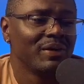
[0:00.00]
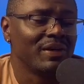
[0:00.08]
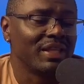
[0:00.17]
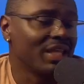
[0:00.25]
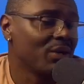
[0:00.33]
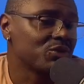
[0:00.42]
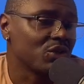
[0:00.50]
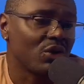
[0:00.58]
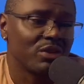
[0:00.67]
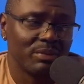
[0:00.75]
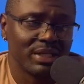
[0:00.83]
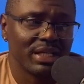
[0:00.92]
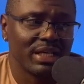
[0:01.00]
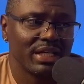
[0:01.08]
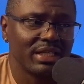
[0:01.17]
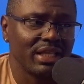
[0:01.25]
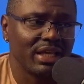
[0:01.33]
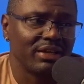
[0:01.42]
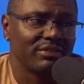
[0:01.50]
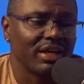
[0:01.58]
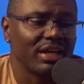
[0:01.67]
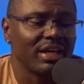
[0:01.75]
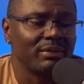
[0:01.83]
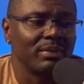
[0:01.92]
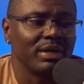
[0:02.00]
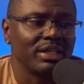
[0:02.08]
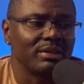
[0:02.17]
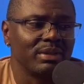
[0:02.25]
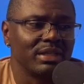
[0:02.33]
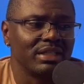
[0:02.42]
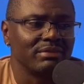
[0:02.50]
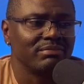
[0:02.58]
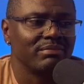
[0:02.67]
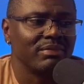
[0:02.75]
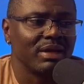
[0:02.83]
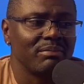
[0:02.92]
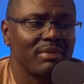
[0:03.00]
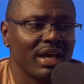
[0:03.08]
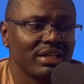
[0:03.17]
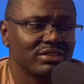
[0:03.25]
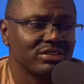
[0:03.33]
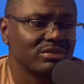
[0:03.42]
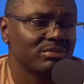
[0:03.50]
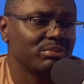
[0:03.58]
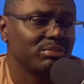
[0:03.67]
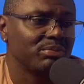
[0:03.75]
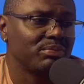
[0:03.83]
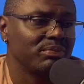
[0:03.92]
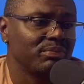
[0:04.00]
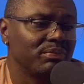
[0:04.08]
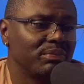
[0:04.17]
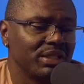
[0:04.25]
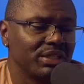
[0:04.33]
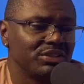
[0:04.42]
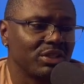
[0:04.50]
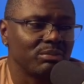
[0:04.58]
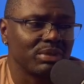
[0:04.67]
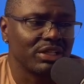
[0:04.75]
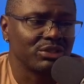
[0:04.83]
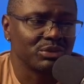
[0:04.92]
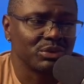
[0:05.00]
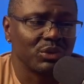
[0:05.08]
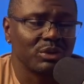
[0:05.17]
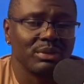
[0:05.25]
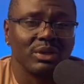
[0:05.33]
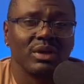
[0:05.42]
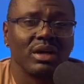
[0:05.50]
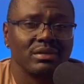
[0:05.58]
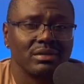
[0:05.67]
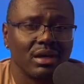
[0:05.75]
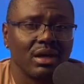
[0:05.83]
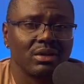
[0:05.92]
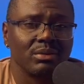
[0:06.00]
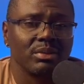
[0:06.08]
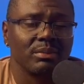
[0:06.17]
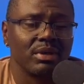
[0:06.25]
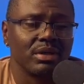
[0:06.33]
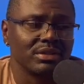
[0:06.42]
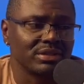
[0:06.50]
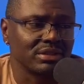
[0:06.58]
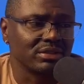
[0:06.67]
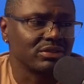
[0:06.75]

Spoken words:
And that was all the money I had left. I had money, but my max bids on players would only be $1 per person.